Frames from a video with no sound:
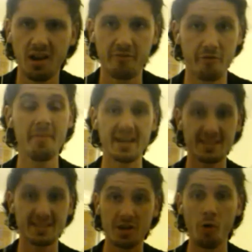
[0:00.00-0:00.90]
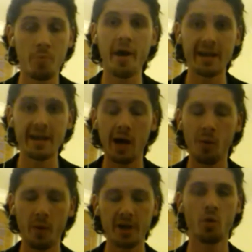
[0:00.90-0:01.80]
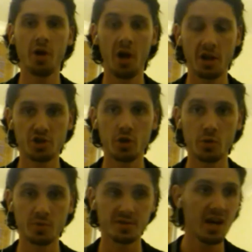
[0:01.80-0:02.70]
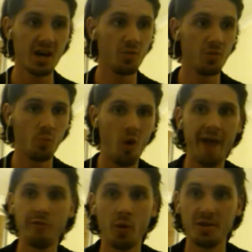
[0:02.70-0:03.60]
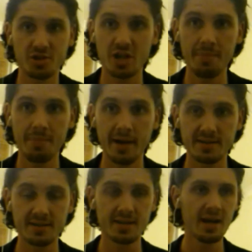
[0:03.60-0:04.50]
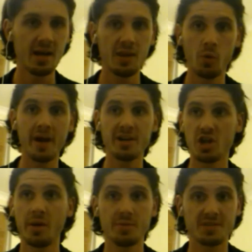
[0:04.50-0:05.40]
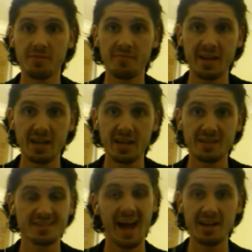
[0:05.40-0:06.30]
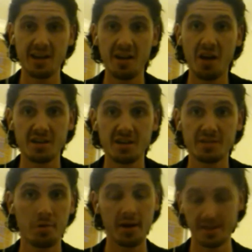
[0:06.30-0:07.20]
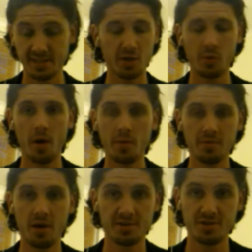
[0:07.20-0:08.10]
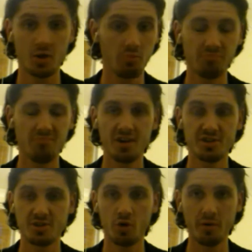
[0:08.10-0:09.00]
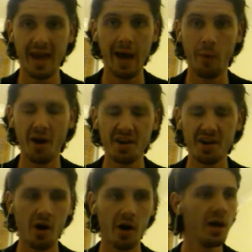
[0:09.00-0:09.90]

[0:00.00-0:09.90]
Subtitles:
for me, it's a no-brainer which one I'll choose, whatever one's cheapest. The Witcher, it was convenience and at a nice price, so I just thought, yeah, why not?